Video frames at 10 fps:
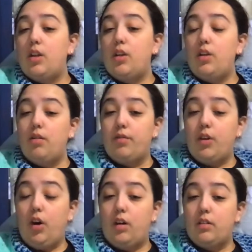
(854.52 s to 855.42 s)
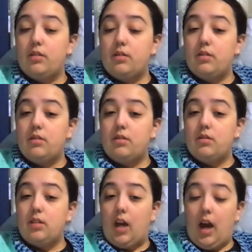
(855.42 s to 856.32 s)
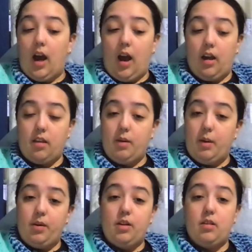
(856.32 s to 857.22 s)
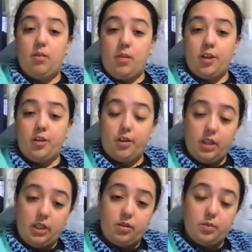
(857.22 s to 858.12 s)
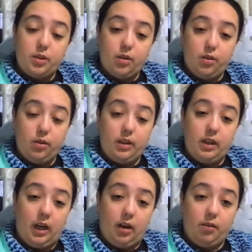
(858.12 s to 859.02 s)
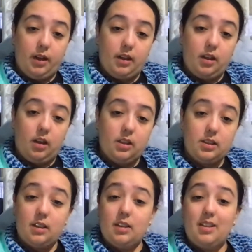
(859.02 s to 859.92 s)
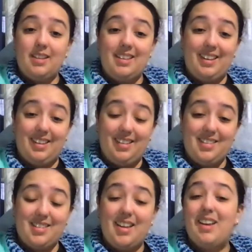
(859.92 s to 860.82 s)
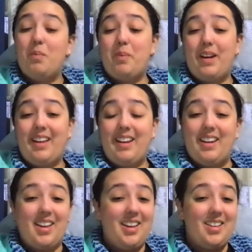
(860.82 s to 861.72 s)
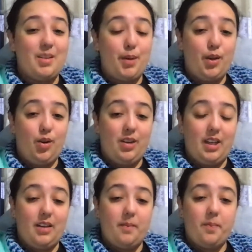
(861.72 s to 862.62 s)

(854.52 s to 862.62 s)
you've got other people in the minority groups who are radicalised, yes, but again, it's a minority.